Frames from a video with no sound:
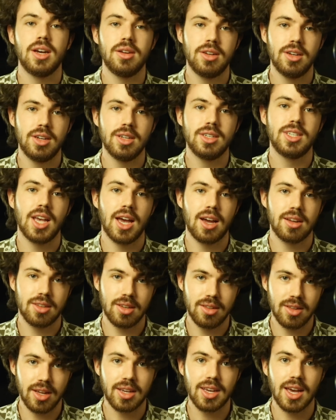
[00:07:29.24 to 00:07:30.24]
sounded
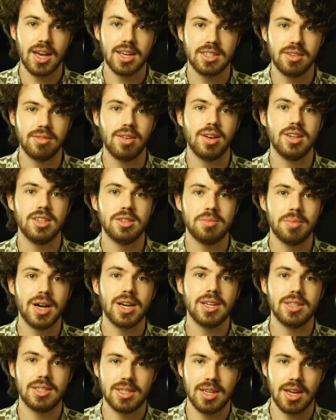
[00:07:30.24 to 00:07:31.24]
exactly like Cassavetes'
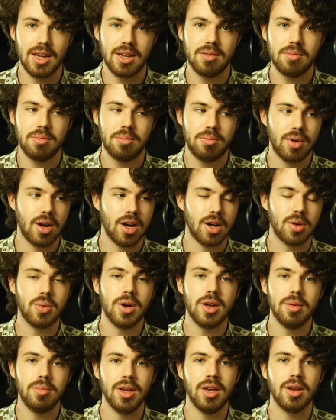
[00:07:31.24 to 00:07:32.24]
mindset,
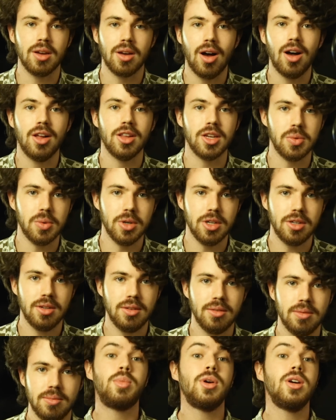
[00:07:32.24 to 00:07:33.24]
Broadway being Hollywood.
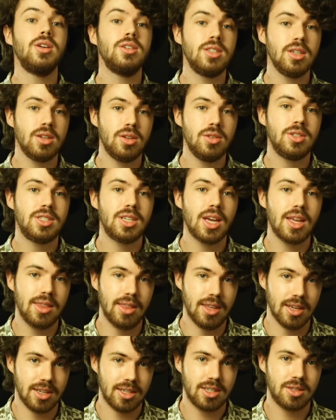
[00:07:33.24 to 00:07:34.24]
The person who
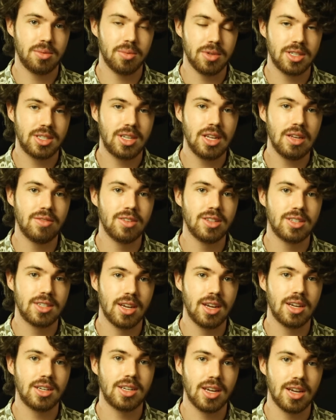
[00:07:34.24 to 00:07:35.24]
said this was Stephen
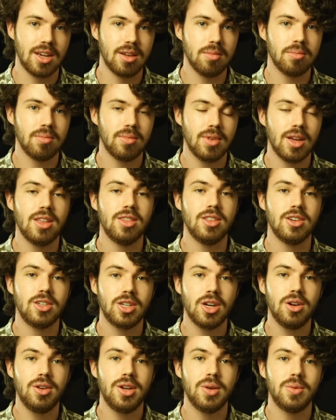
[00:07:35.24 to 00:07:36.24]
Sondheim, and the
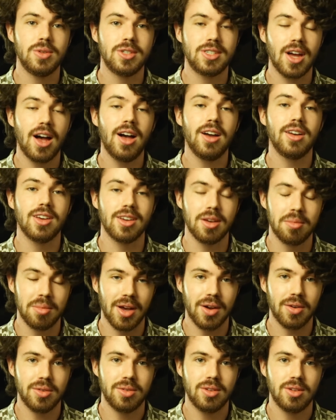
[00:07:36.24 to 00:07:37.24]
show he was talking
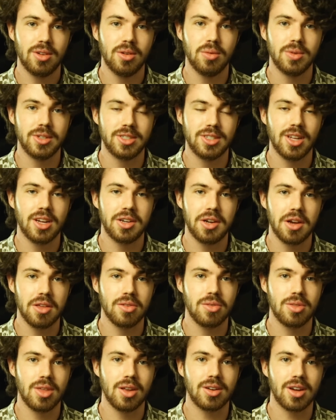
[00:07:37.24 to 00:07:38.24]
about was none other